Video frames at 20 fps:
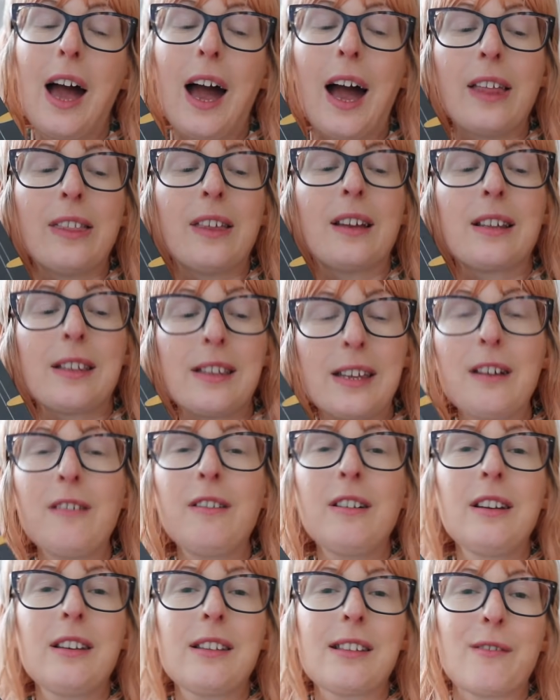And then a
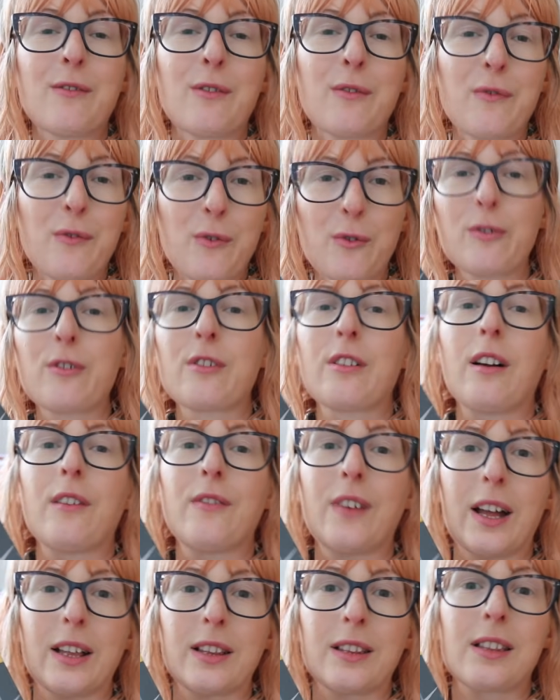series of unfortunate
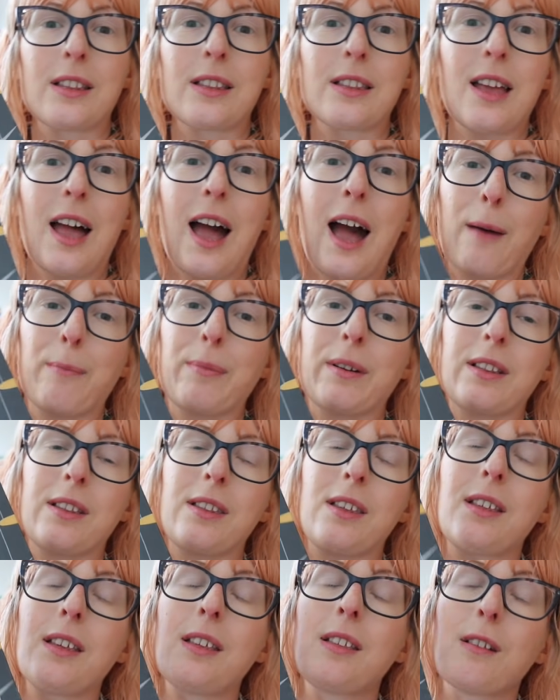events happens.
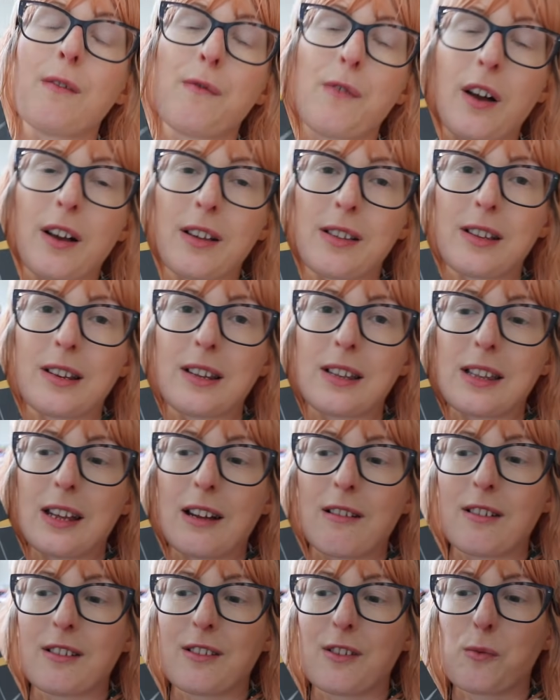This is the first in a
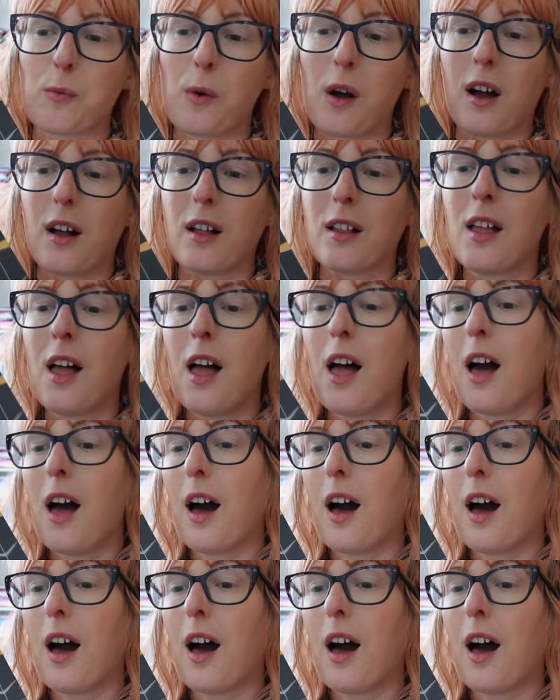series as well.